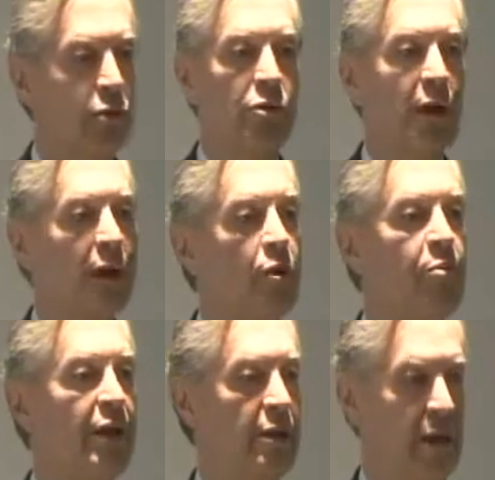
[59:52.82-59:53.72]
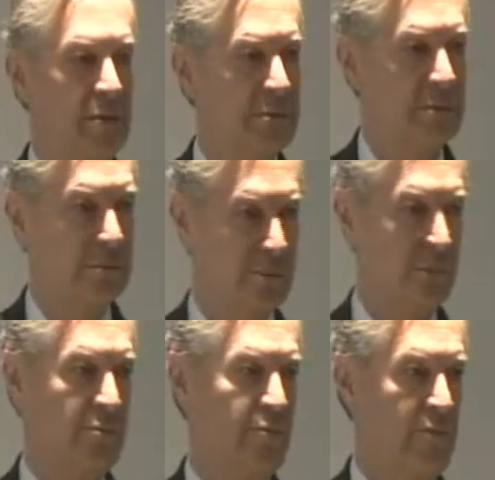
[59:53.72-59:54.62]
Totally and completely.
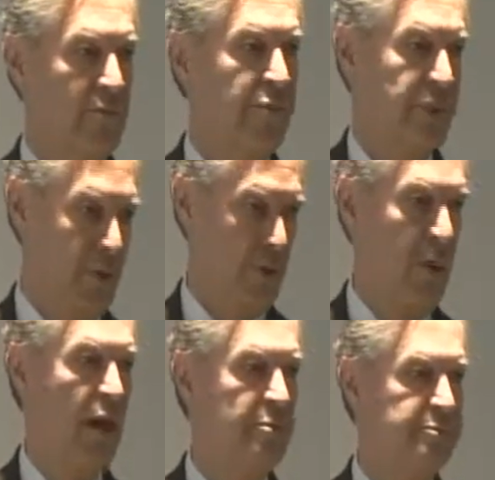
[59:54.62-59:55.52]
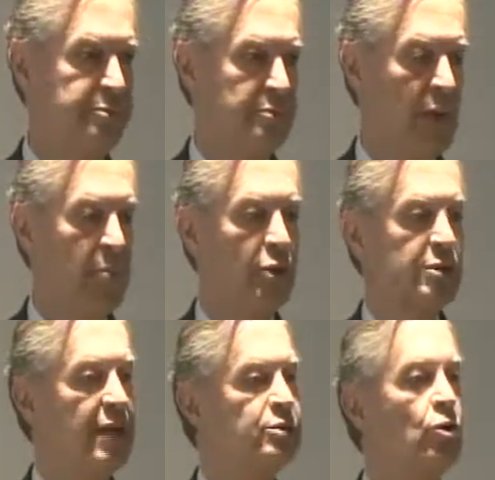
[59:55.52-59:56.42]
Okay?
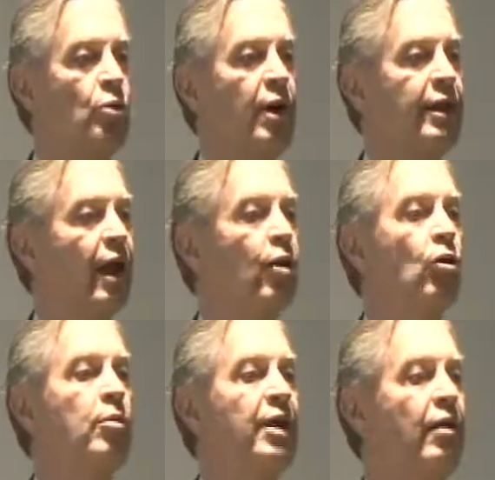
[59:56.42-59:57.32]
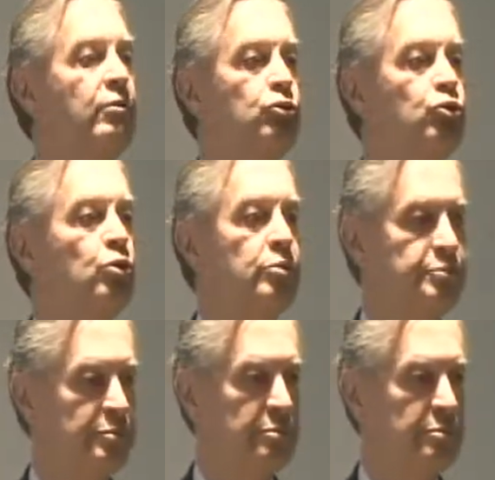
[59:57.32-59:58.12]
Because that's the only way that I'm going to be able to